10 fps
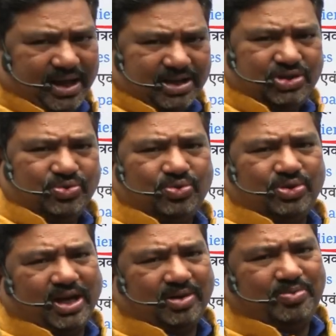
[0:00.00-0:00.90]
you know
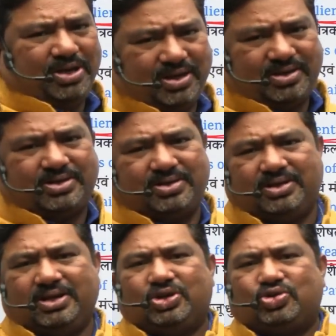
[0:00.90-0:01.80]
that be it
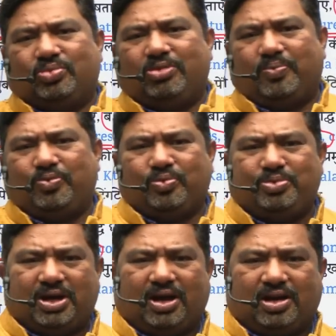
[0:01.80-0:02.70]
Somapur,
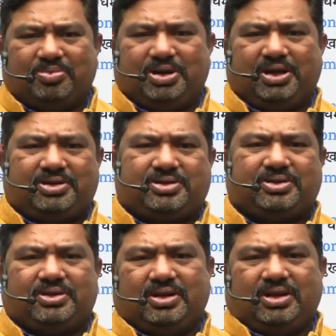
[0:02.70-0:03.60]
Bihar, be it
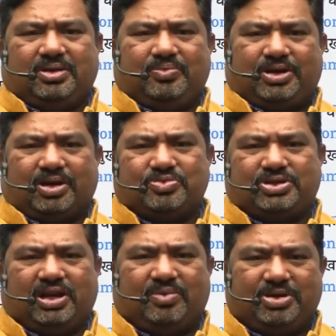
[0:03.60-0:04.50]

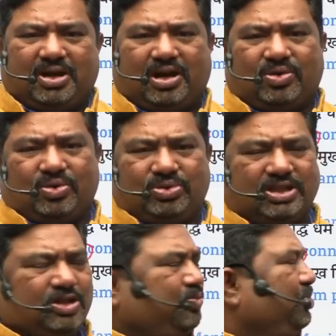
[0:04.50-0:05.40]
Vikramshila Bihar or
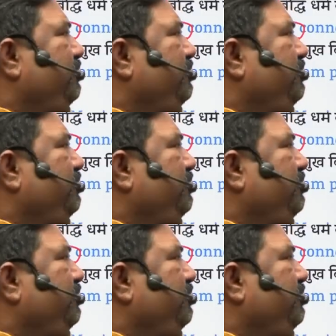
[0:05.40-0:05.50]
Dantpuri Bihar,